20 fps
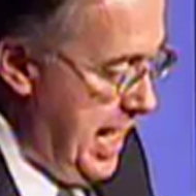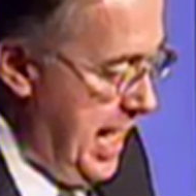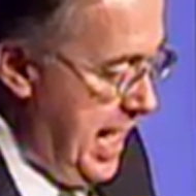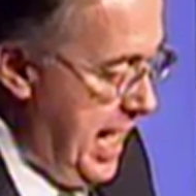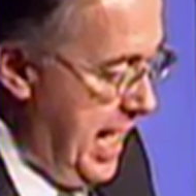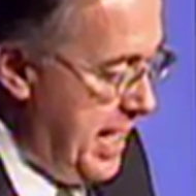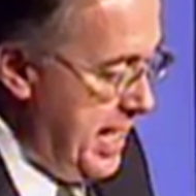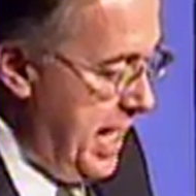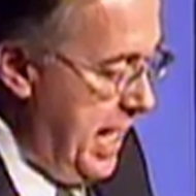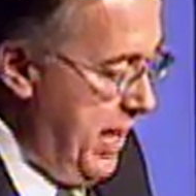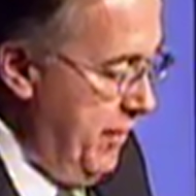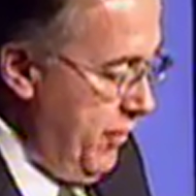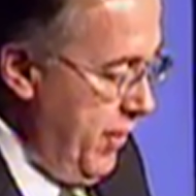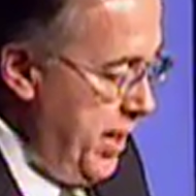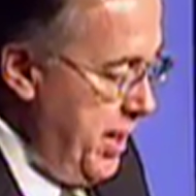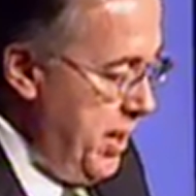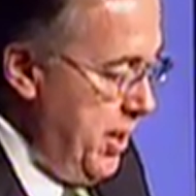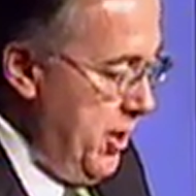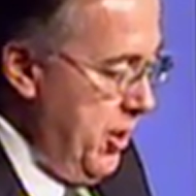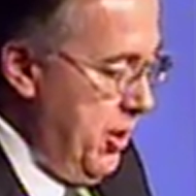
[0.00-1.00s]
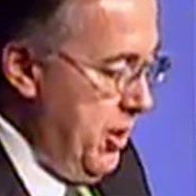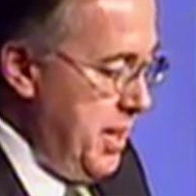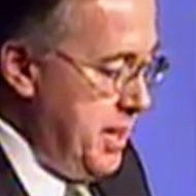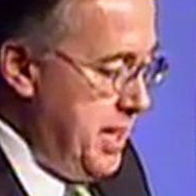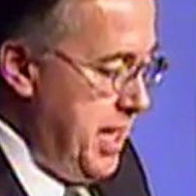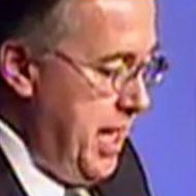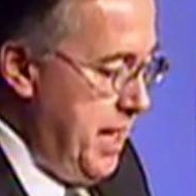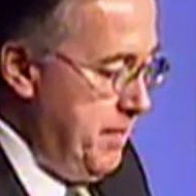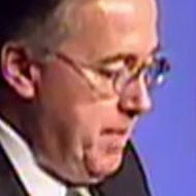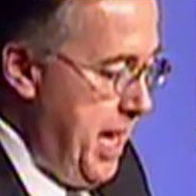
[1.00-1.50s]
And every year at
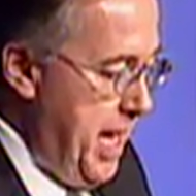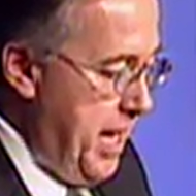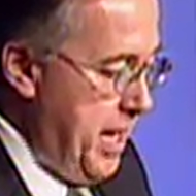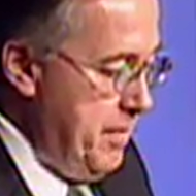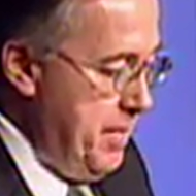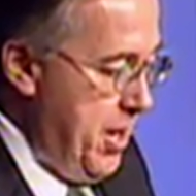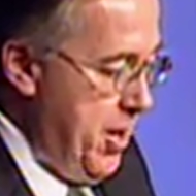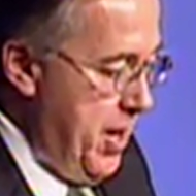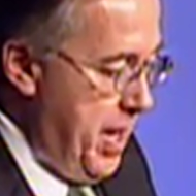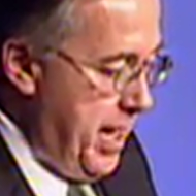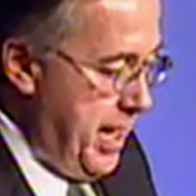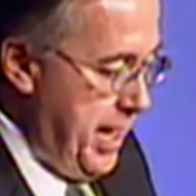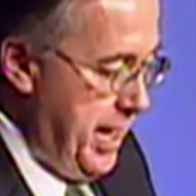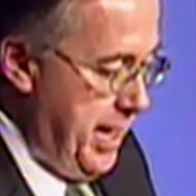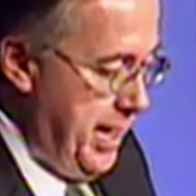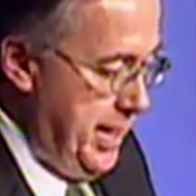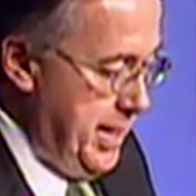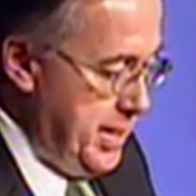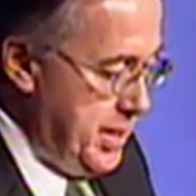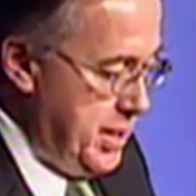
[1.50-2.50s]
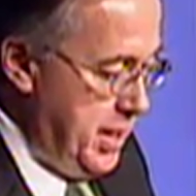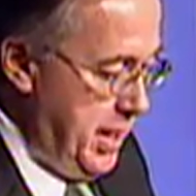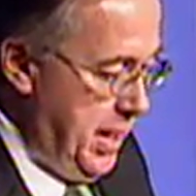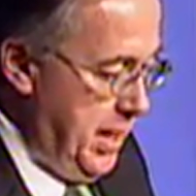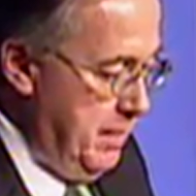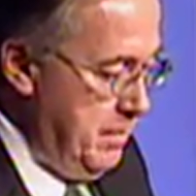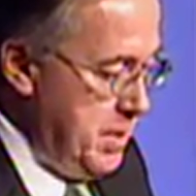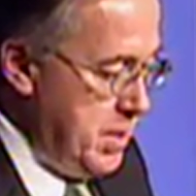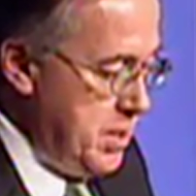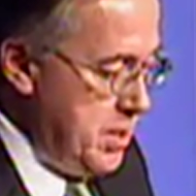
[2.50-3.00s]
Take Back America, it
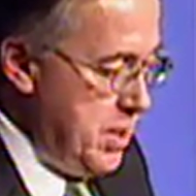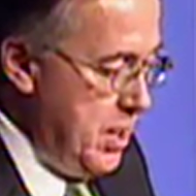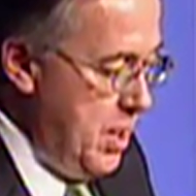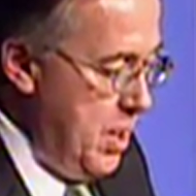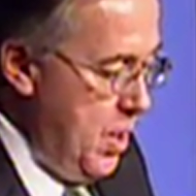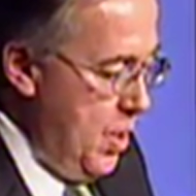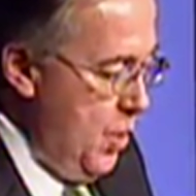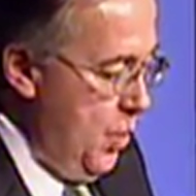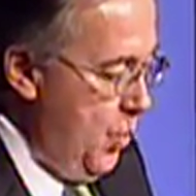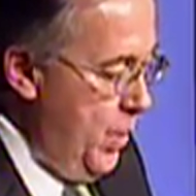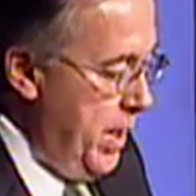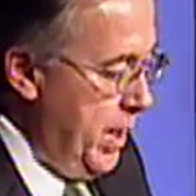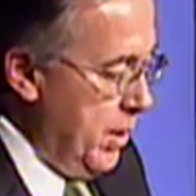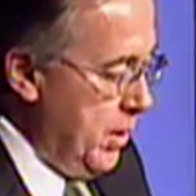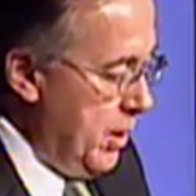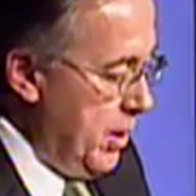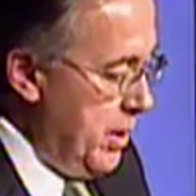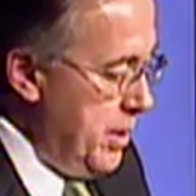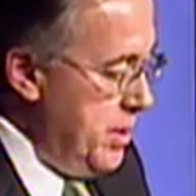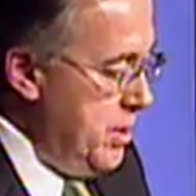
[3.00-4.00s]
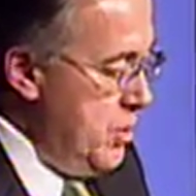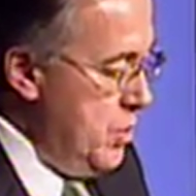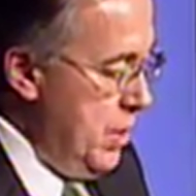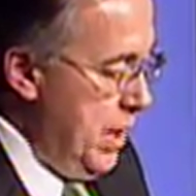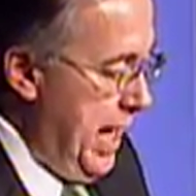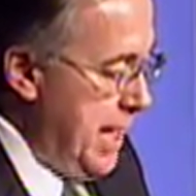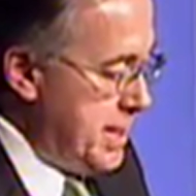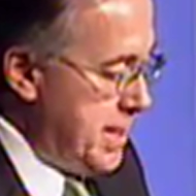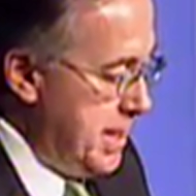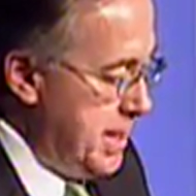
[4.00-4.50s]
seems, we learn new
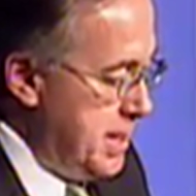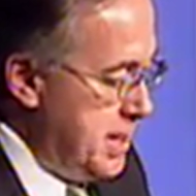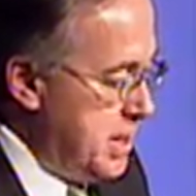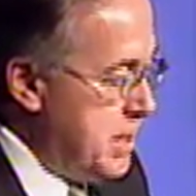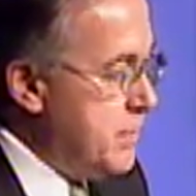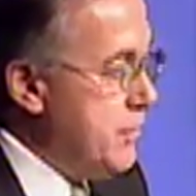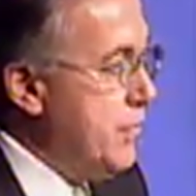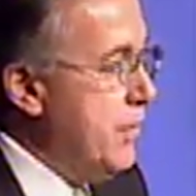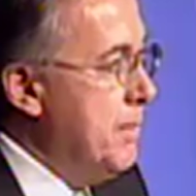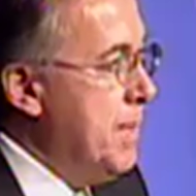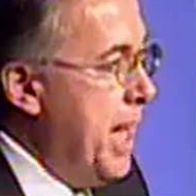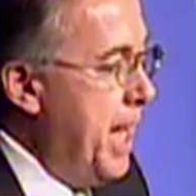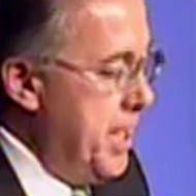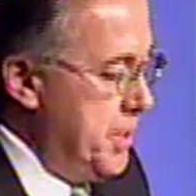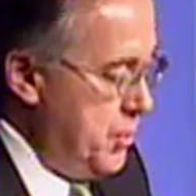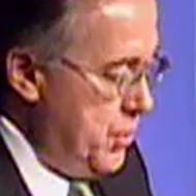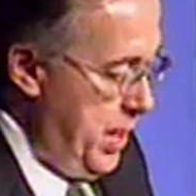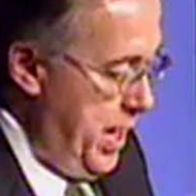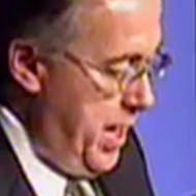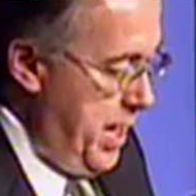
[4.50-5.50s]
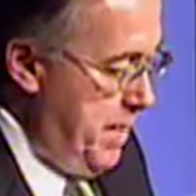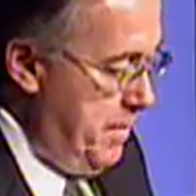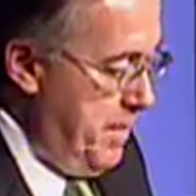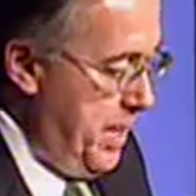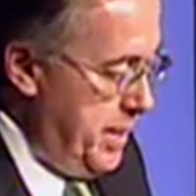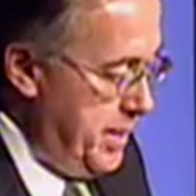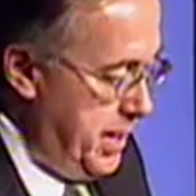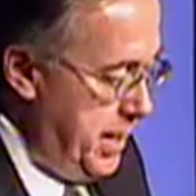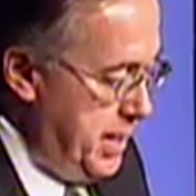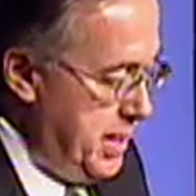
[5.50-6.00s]
lessons from Andrea
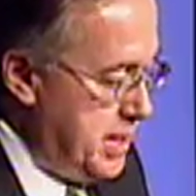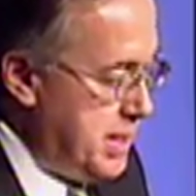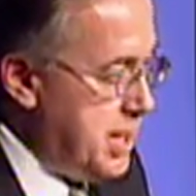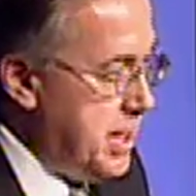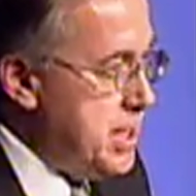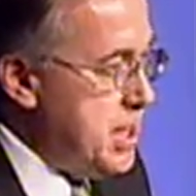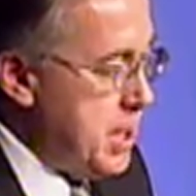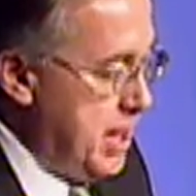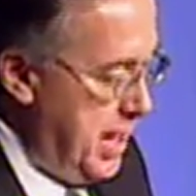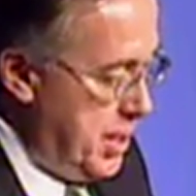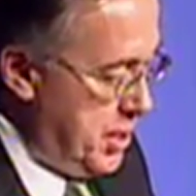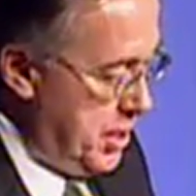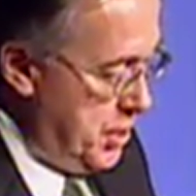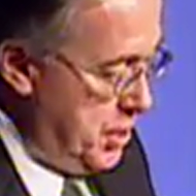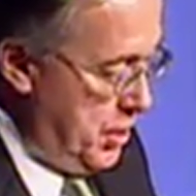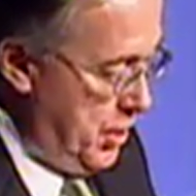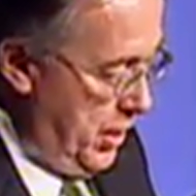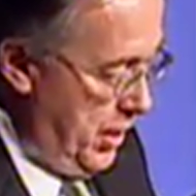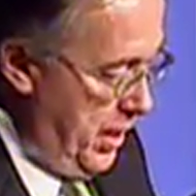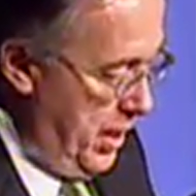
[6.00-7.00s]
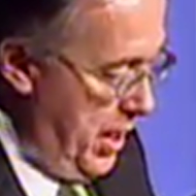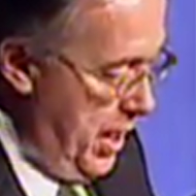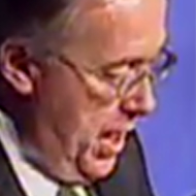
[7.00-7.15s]
Batista Schlesinger